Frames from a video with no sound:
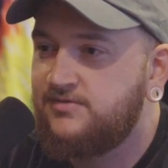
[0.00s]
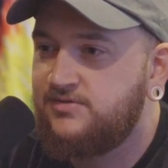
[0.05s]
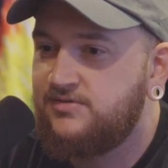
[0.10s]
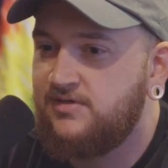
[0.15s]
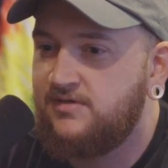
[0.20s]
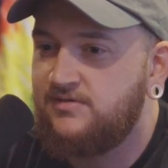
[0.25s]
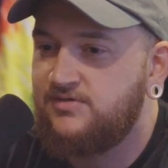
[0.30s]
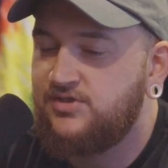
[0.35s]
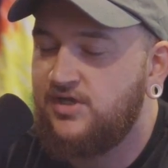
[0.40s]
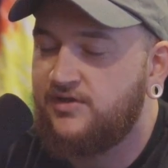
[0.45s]

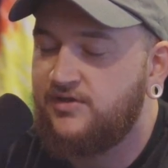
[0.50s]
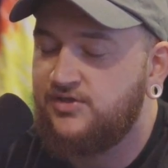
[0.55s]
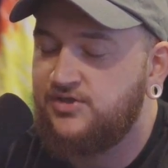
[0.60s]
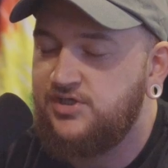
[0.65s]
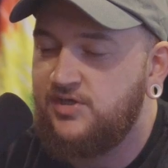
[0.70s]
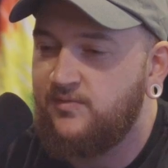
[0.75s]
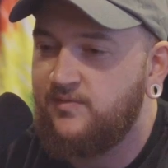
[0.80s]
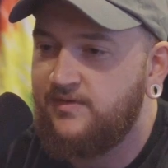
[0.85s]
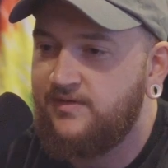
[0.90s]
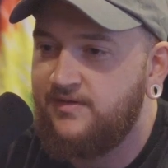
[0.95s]
Shot the
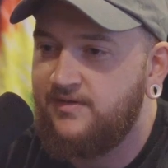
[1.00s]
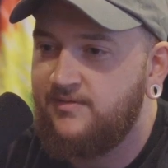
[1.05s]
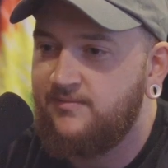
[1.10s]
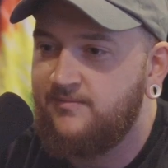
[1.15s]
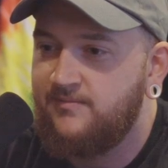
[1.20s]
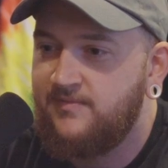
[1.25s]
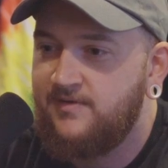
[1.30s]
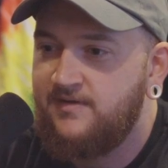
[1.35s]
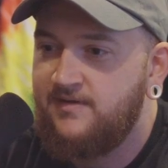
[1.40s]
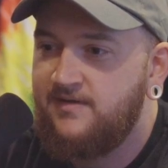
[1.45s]
shit with
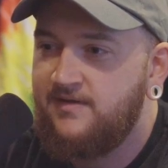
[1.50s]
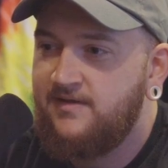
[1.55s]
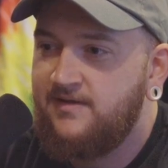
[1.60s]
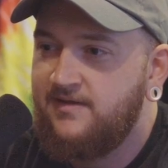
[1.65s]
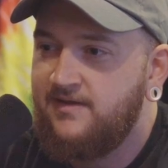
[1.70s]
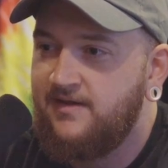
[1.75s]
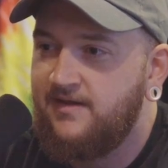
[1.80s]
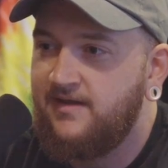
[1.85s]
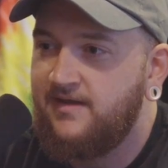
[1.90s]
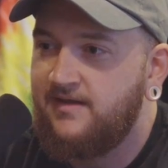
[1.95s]
him.
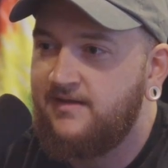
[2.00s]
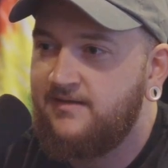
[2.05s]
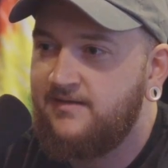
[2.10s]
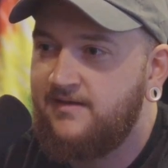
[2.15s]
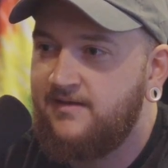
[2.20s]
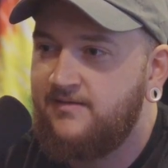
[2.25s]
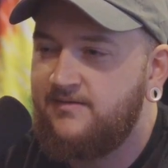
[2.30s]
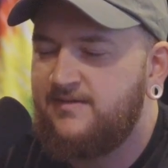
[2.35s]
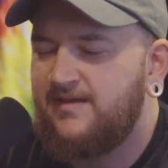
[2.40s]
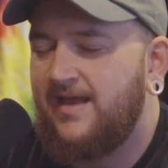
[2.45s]
Yeah,
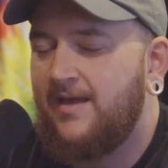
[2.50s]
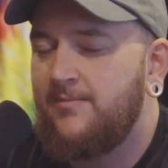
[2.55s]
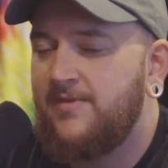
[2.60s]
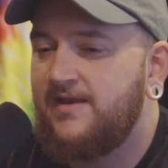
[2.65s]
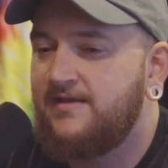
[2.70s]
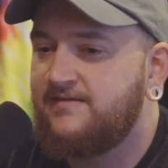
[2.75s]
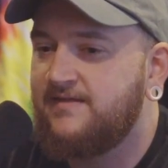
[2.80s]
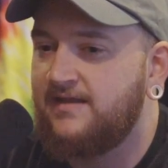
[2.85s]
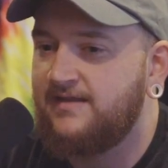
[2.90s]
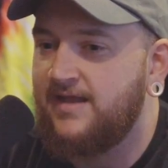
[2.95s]

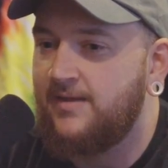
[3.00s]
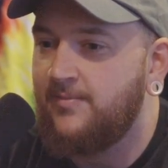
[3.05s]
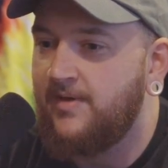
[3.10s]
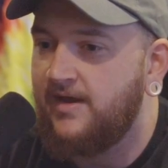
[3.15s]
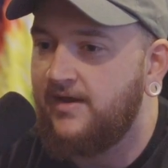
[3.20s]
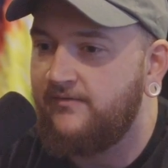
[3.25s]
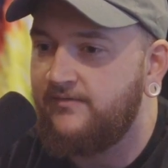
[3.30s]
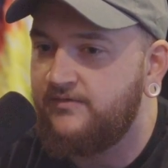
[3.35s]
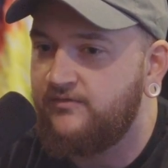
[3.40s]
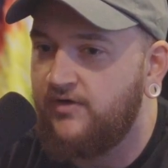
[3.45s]
it's not that
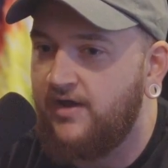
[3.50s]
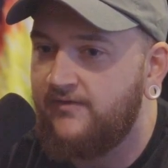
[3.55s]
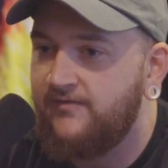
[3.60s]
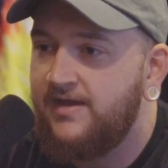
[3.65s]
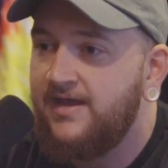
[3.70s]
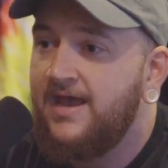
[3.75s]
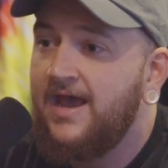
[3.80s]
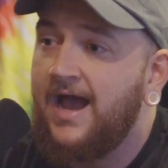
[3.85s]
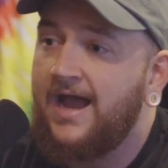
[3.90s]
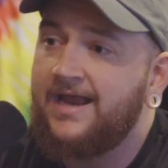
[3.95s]
bad of a drive.
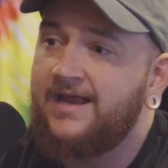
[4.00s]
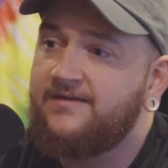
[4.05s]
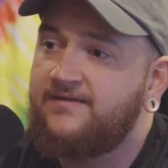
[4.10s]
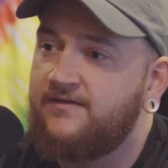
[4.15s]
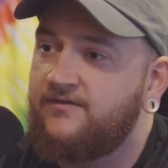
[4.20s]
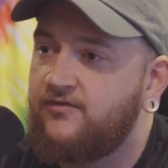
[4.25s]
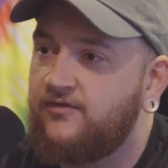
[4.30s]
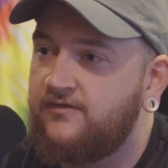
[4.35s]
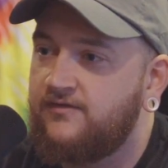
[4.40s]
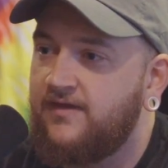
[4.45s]
I guess
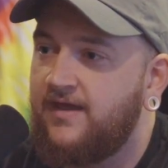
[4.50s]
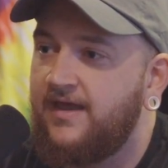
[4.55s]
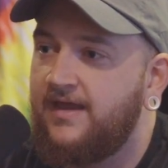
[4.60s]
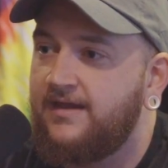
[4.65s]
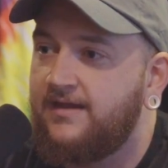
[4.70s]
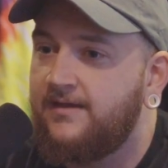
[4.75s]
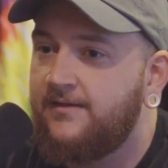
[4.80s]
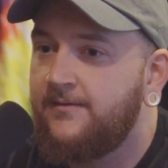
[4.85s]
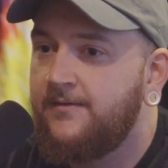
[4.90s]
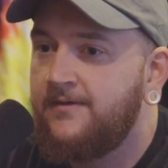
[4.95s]
it's just
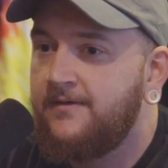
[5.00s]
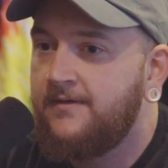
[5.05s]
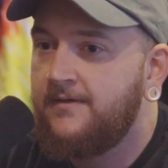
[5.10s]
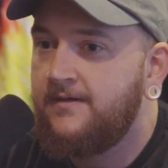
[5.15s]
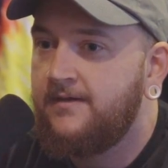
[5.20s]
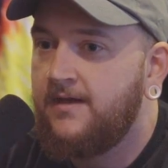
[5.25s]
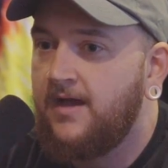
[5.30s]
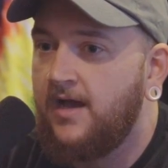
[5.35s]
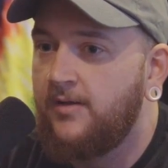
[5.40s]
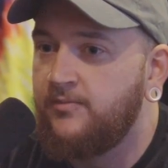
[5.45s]
like,
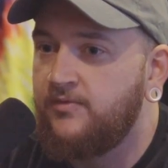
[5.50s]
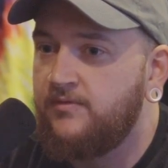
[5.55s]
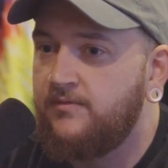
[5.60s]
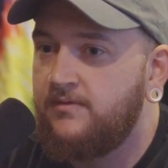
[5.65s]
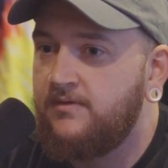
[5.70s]
when